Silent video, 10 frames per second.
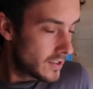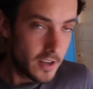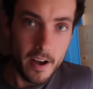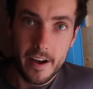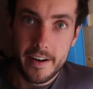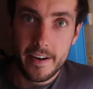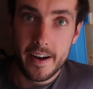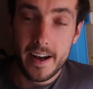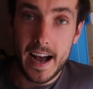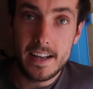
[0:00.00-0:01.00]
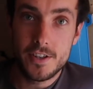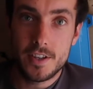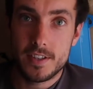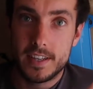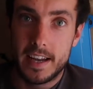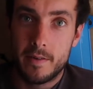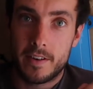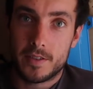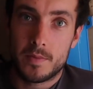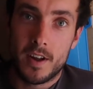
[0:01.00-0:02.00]
So as you can see,
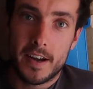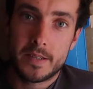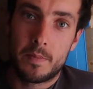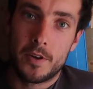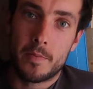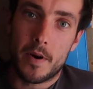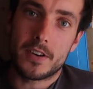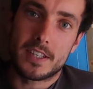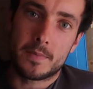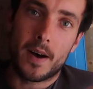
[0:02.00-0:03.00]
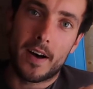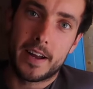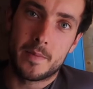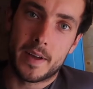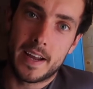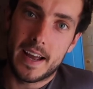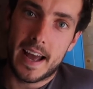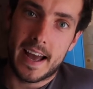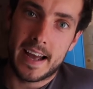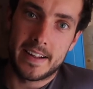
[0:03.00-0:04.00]
we've got some nice blue boxes behind me,
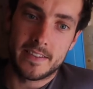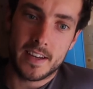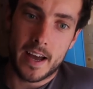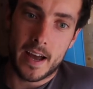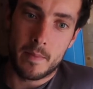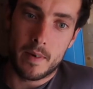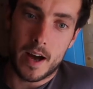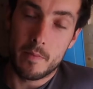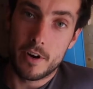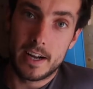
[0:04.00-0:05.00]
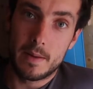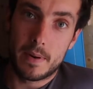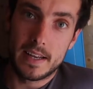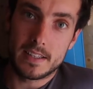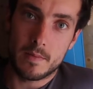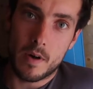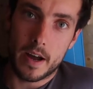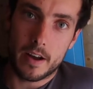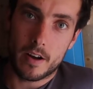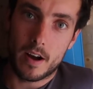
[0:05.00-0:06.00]
and I'm really pleased that
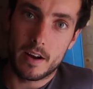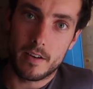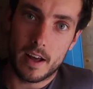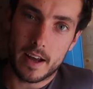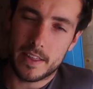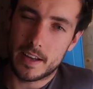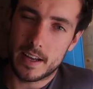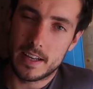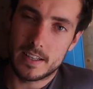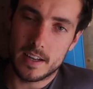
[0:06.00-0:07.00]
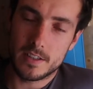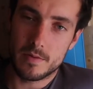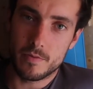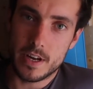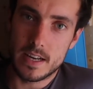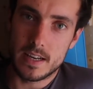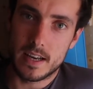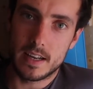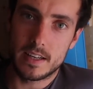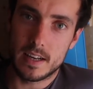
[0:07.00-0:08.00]
Maiko kind of, like, I think he'd done some
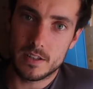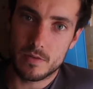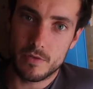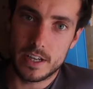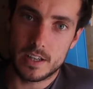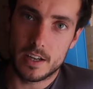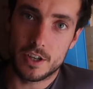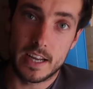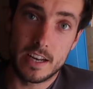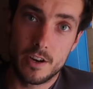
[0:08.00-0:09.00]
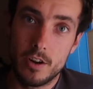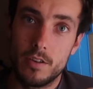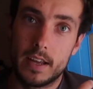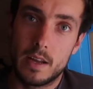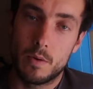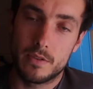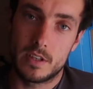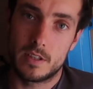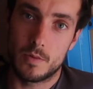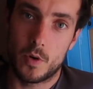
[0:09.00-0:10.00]
reading, he'd done some research, and he knew that he
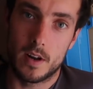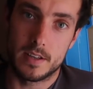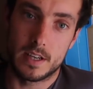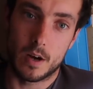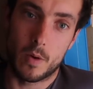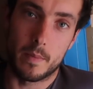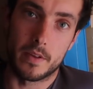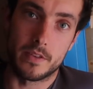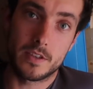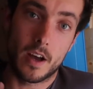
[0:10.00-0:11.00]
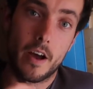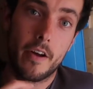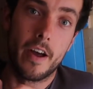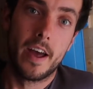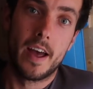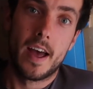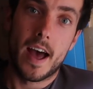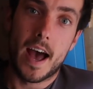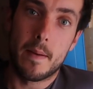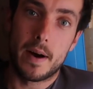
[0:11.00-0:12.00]
wanted some quality equipment. So
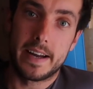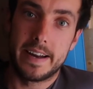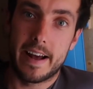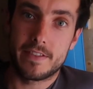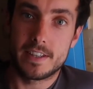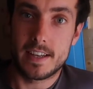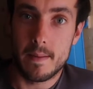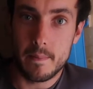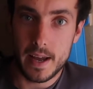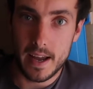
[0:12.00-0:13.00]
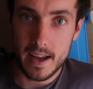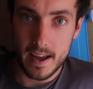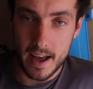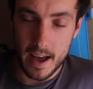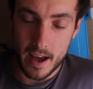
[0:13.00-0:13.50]
I didn't have to skimp here.